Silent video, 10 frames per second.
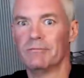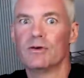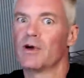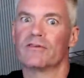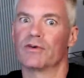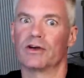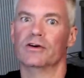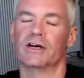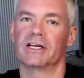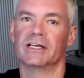It'd be great if we
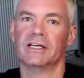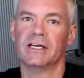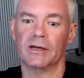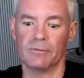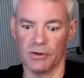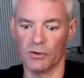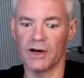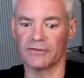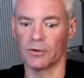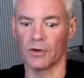could. It'd be great if there